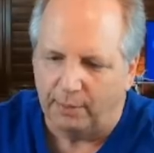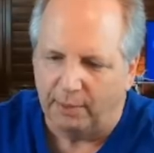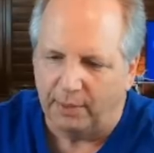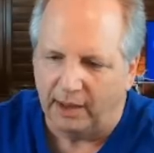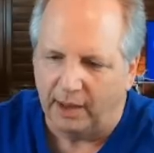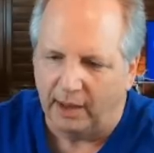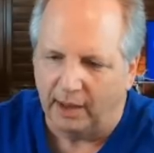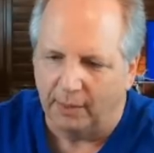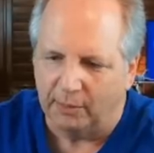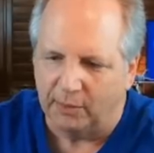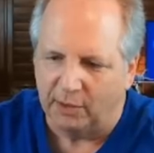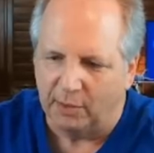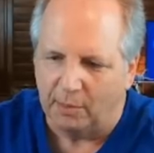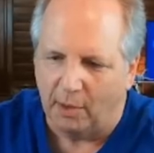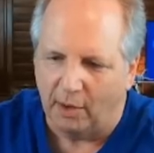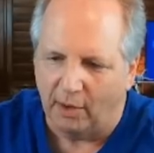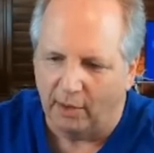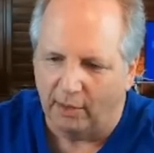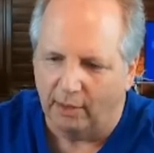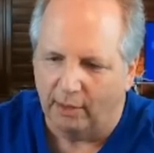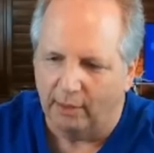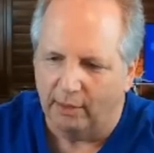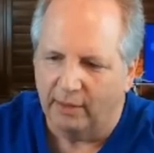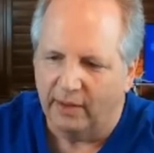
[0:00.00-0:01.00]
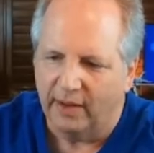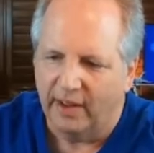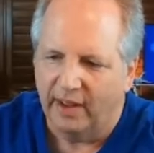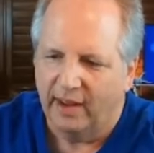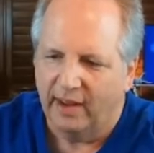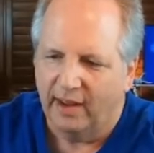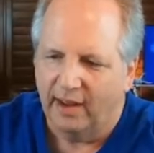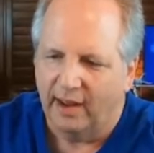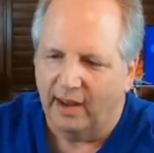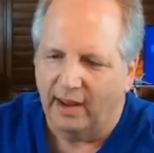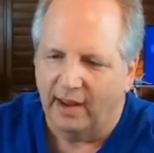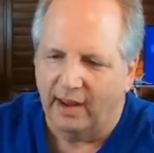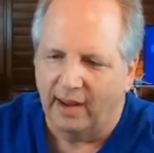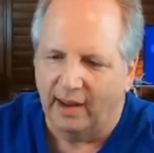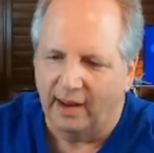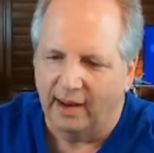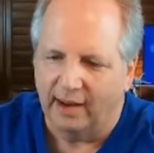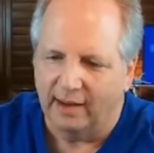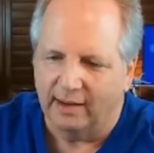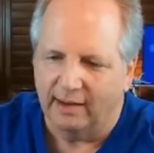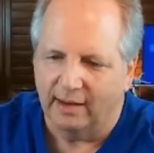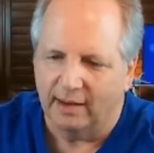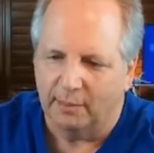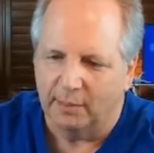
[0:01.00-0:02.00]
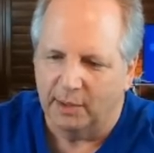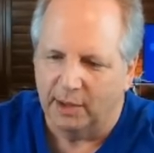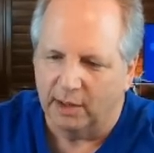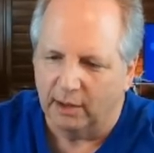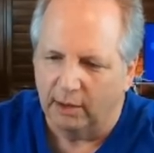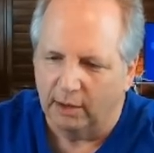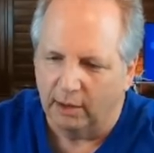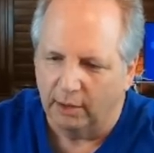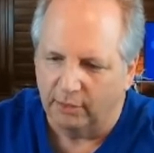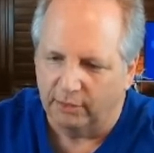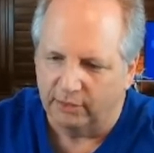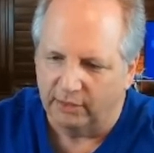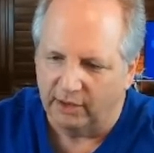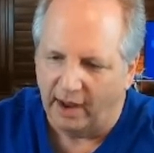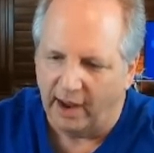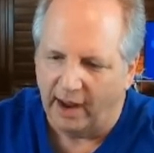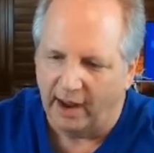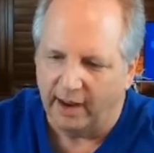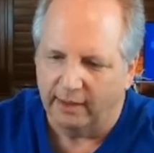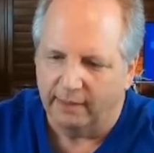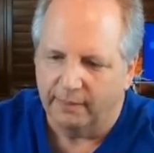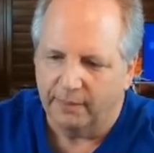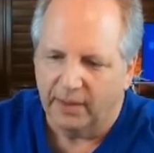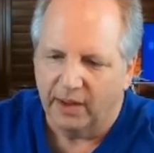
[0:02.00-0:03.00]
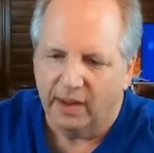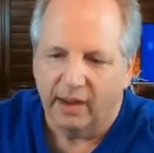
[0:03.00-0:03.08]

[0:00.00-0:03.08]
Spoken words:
p.m. tomorrow, and I'm going to close that.